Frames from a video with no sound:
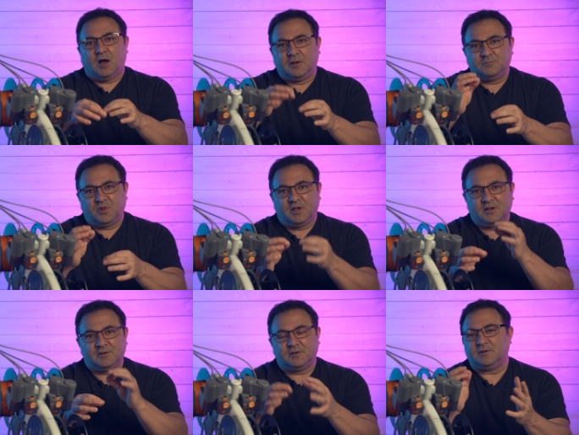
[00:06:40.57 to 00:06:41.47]

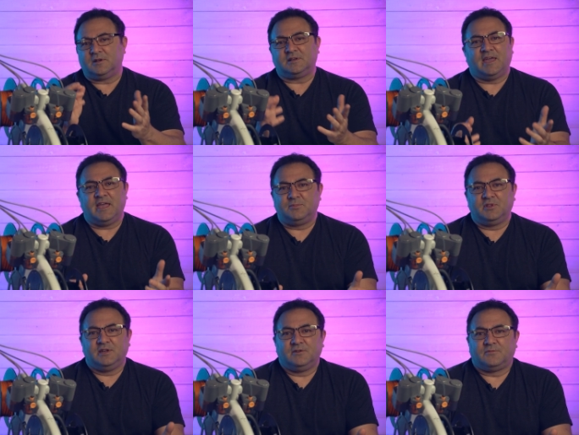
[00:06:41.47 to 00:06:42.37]
unplug
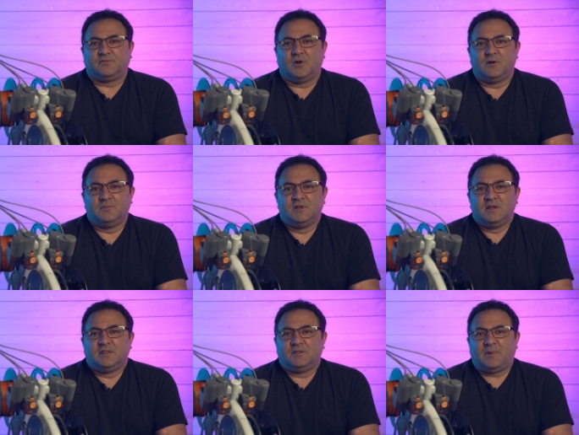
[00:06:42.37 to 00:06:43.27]
cabling from
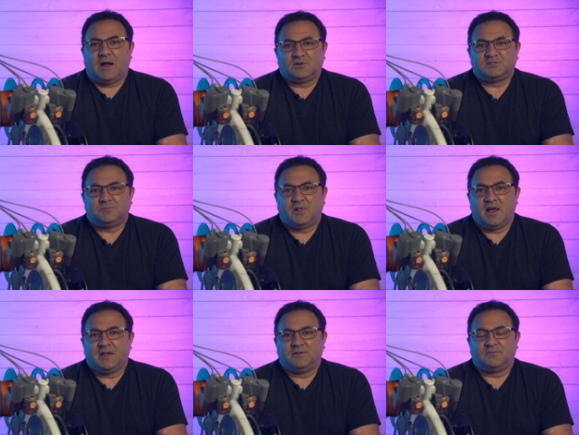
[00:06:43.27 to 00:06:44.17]
the power
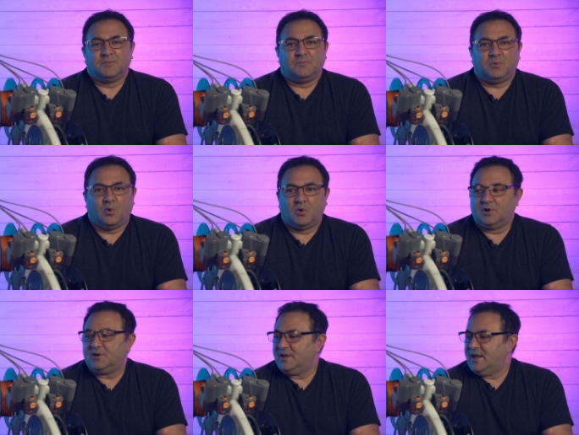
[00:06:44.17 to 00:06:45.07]
supply and from the
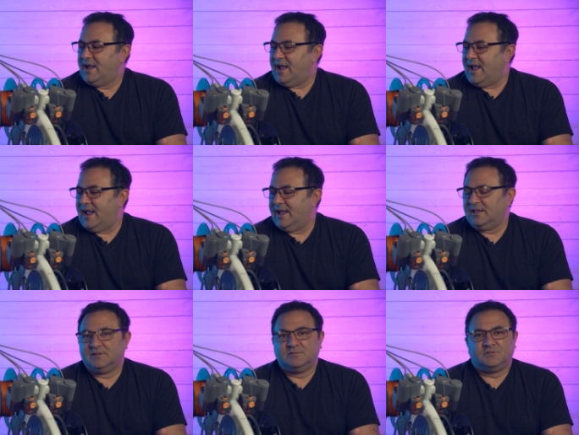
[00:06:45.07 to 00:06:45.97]
board,
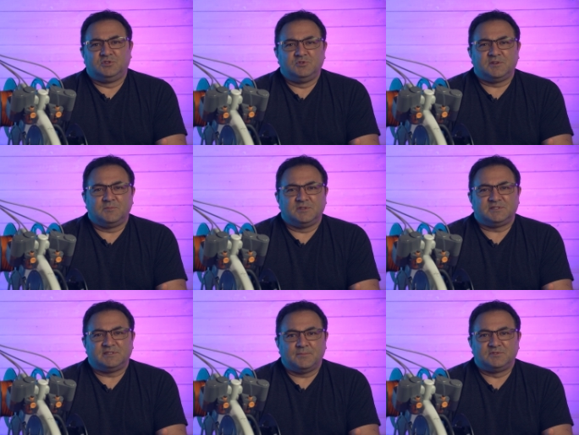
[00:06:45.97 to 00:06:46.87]
and do some of the
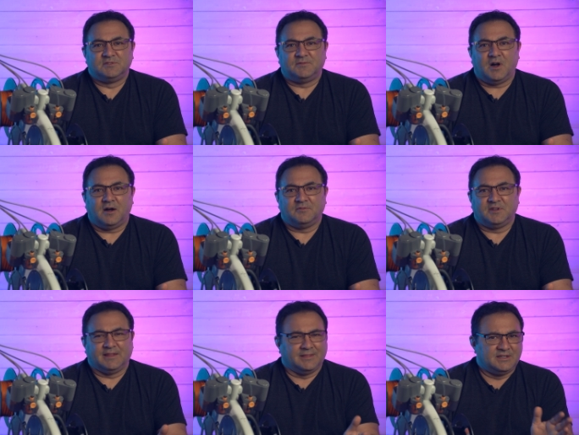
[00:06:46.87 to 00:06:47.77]
steps involved.
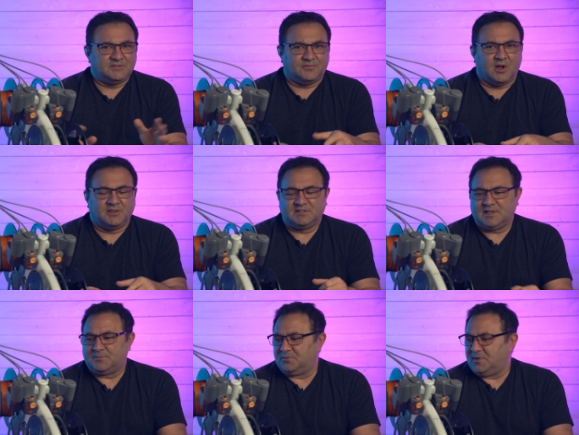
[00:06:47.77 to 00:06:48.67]
Again, links for all these
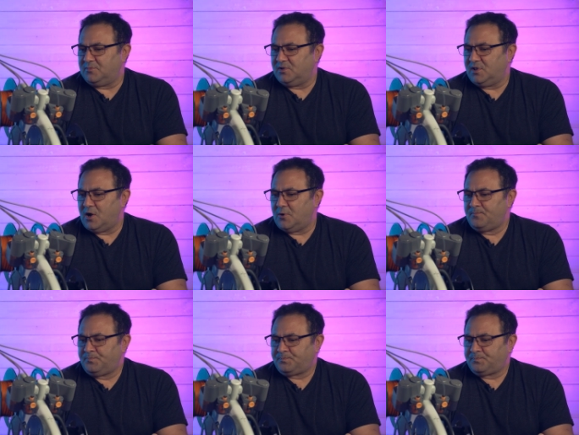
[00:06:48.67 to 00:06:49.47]
steps will be below.